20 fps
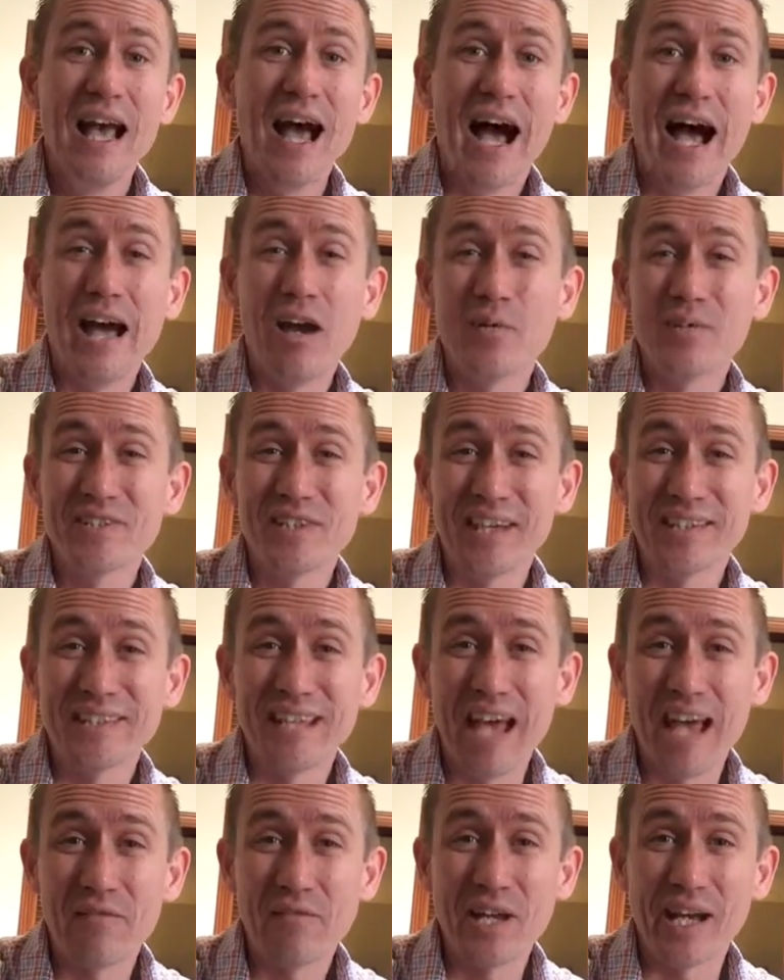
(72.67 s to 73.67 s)
I always like
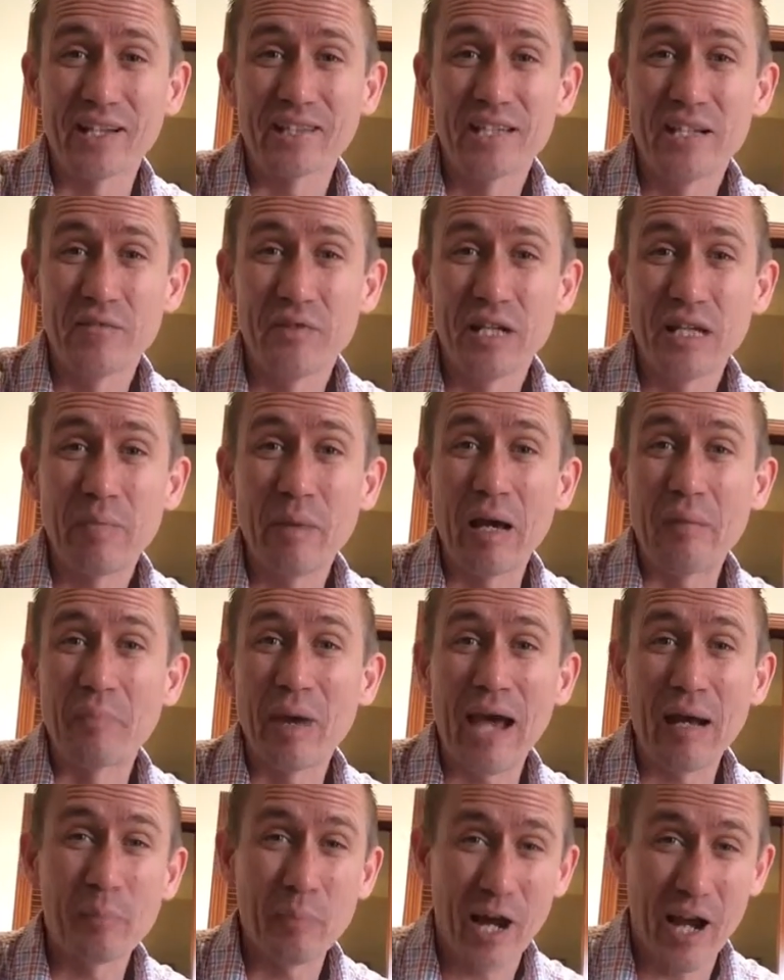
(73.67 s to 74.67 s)
to have an activity in my
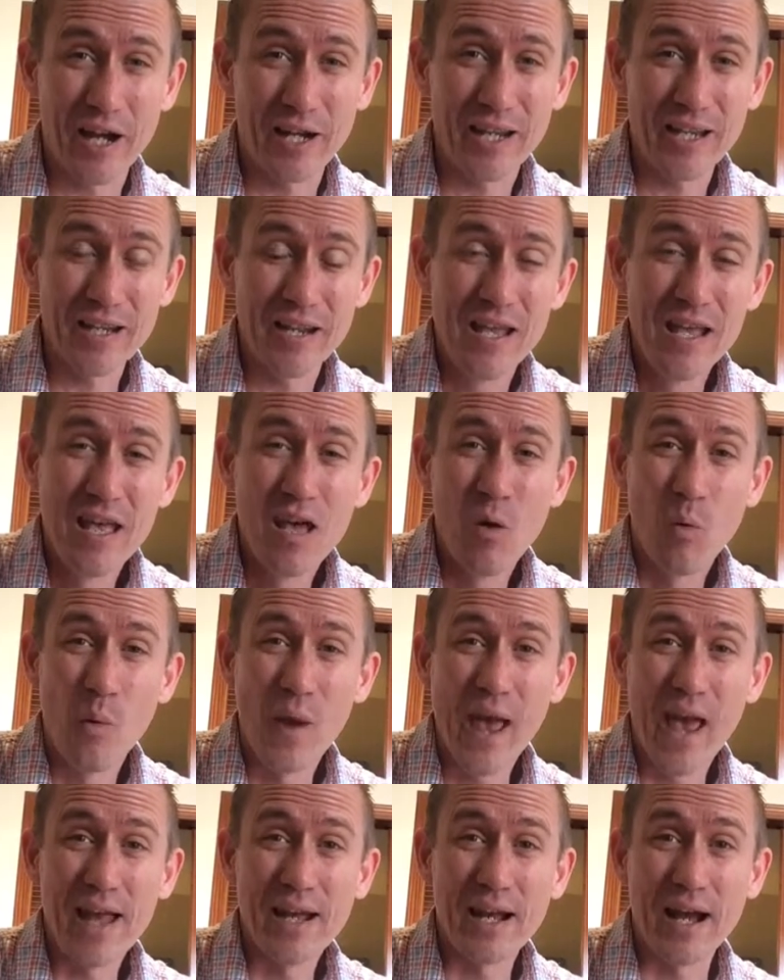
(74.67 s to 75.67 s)
back pocket
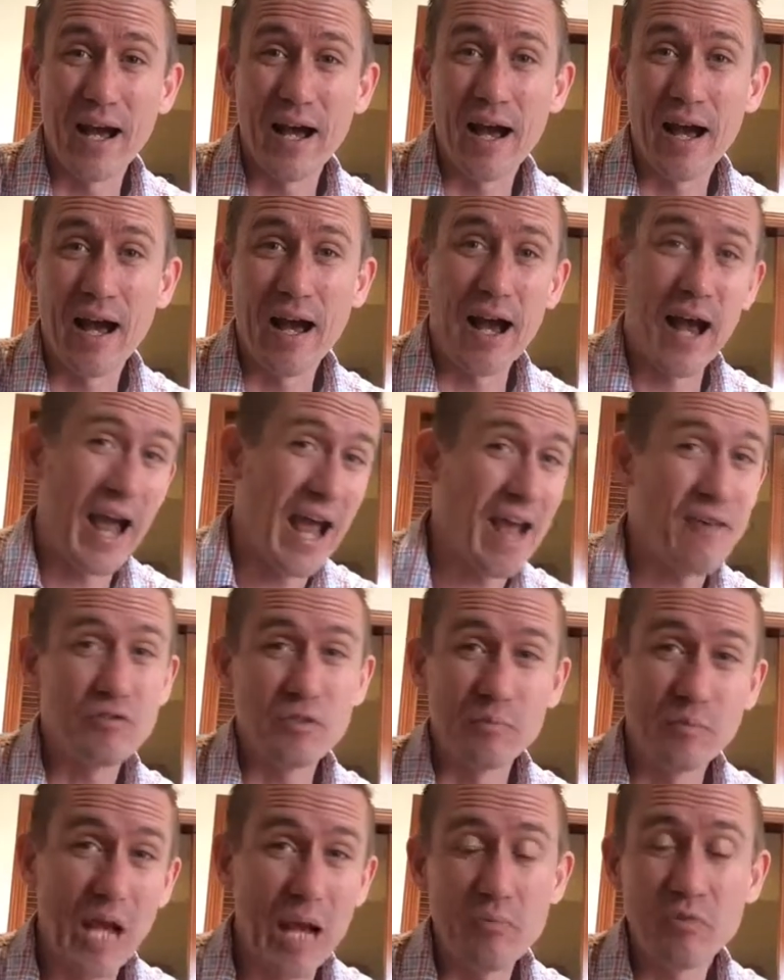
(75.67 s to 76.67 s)
when I have
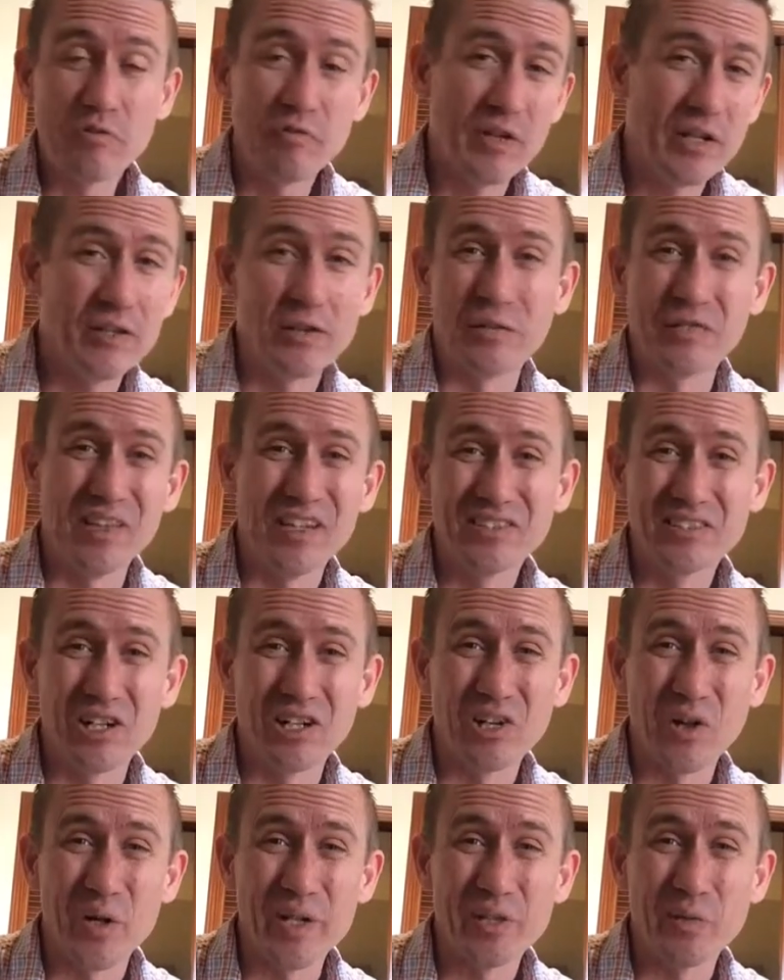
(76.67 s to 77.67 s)
some time to fill or if things
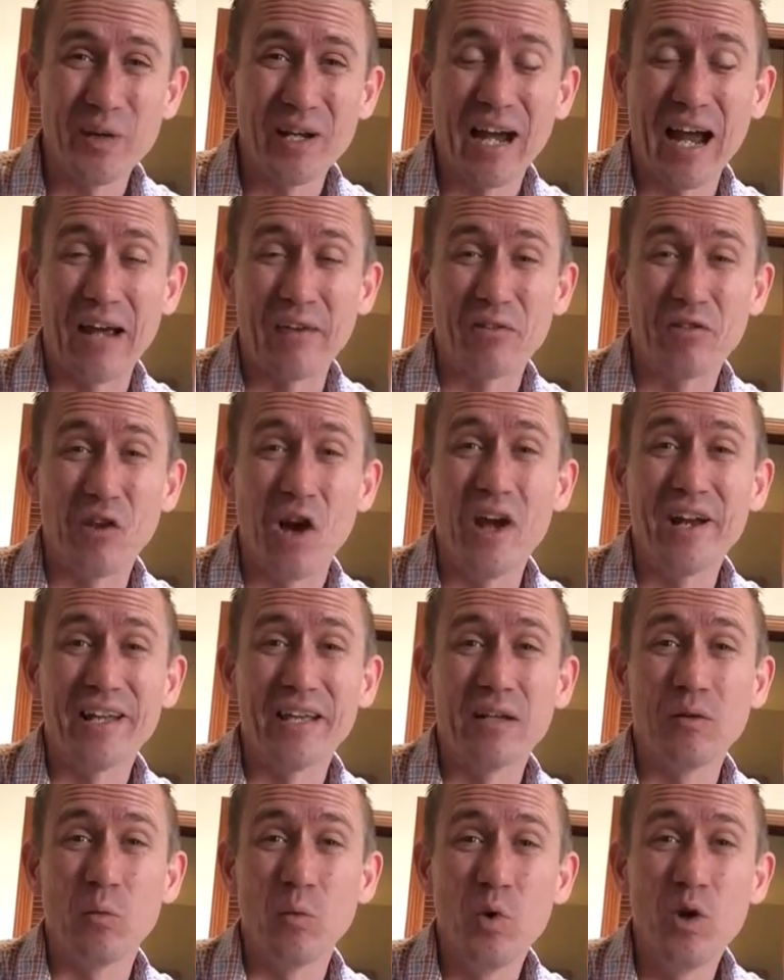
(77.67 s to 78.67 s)
aren't going the way I thought
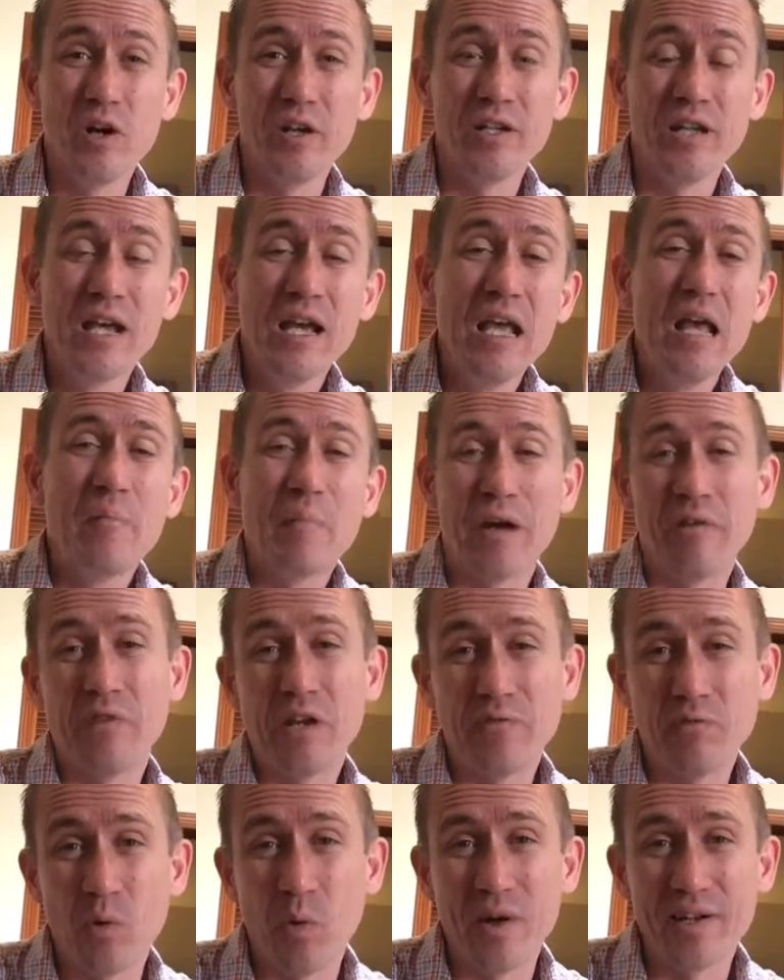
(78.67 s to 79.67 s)
it would. My
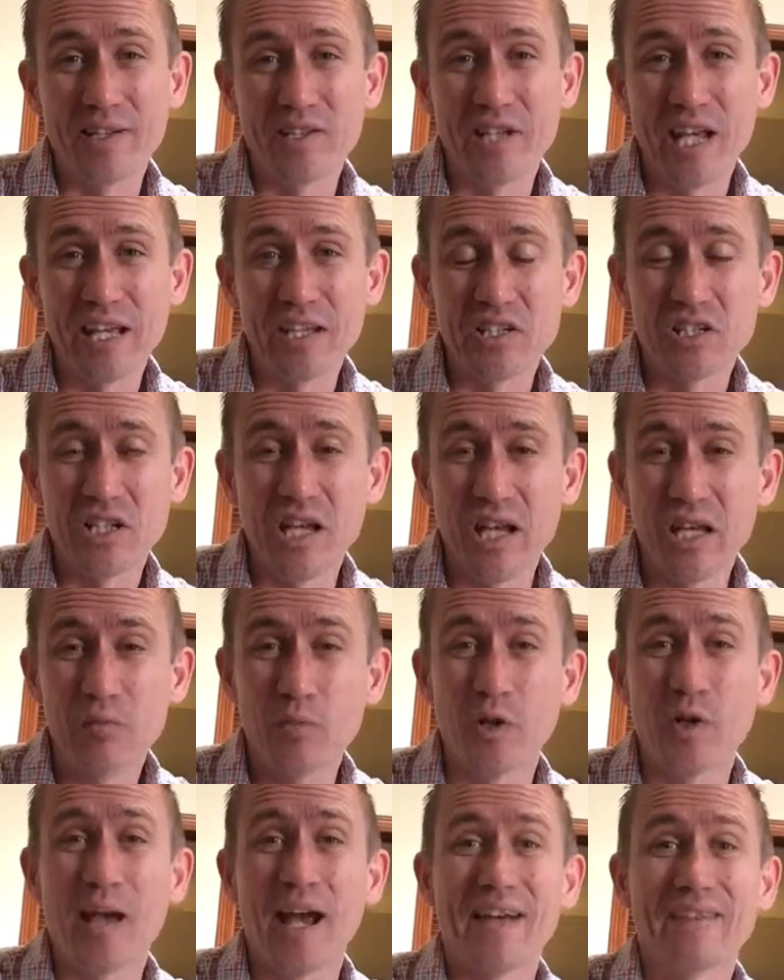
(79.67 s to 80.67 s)
favorite one is Take a Stand,
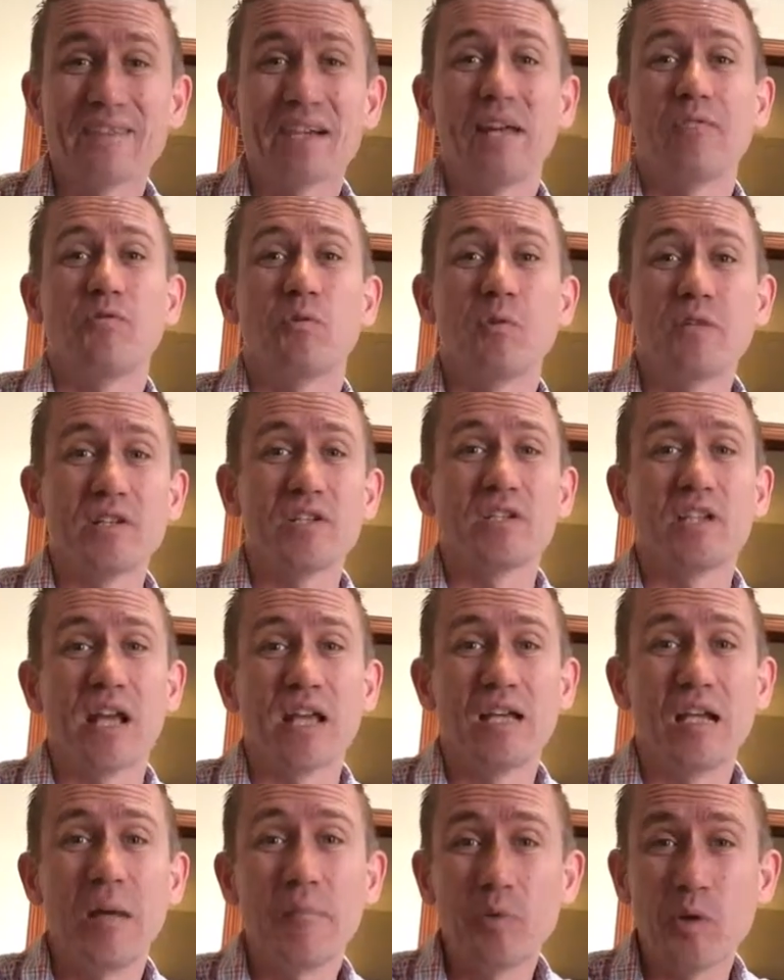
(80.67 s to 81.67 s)
where you ask everyone to
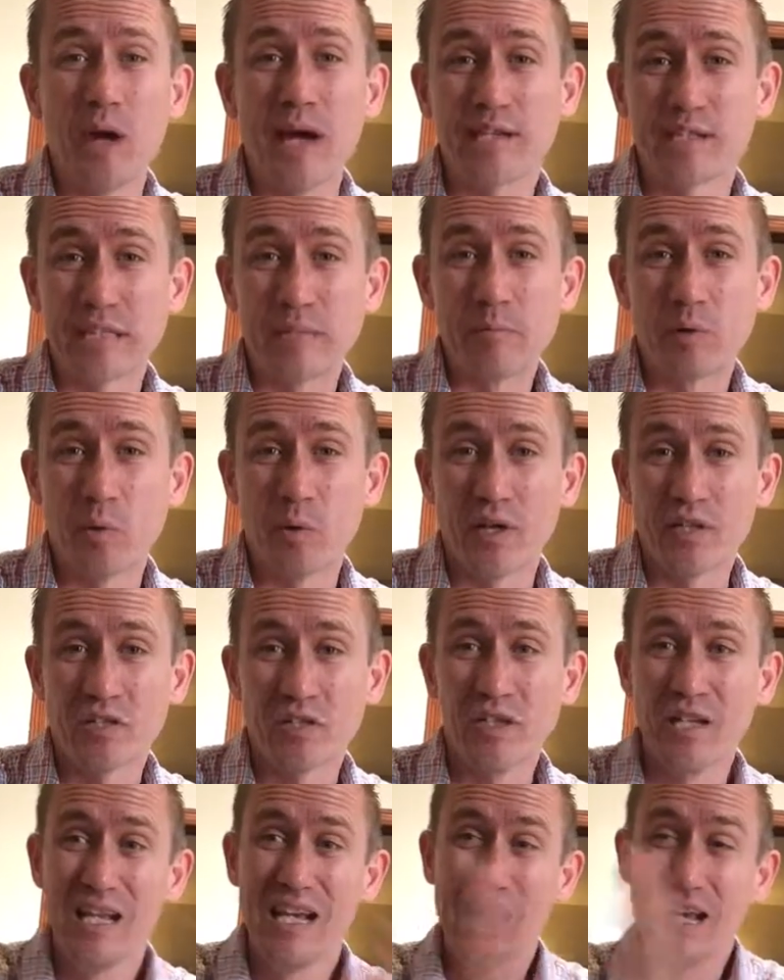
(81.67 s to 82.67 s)
stand up. You ask them a
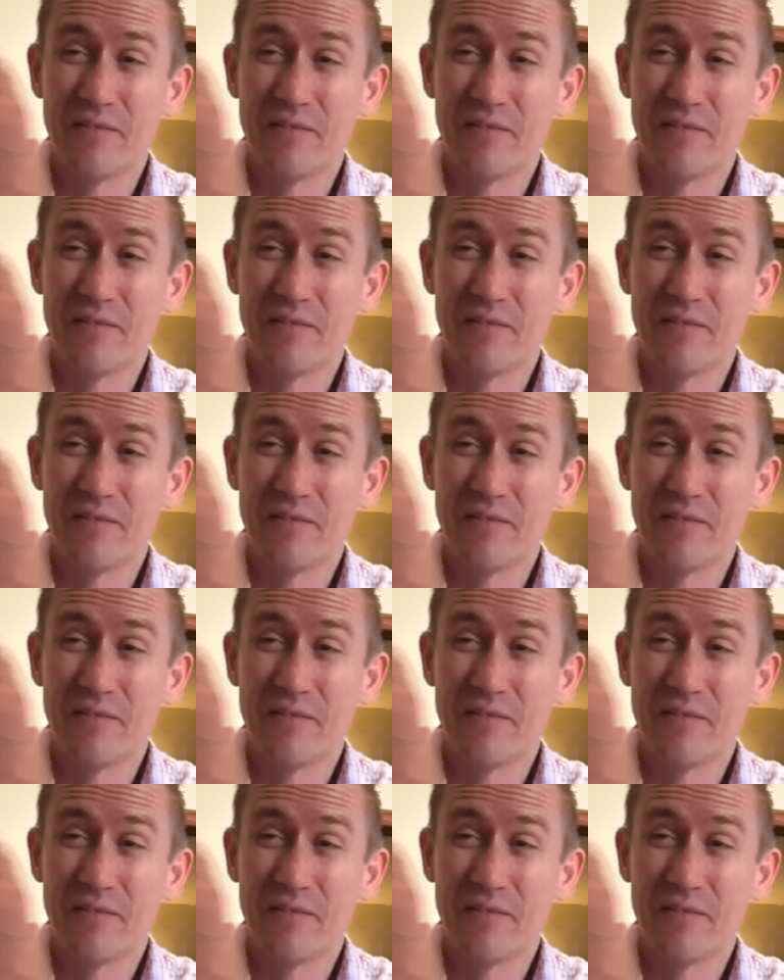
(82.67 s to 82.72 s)
question.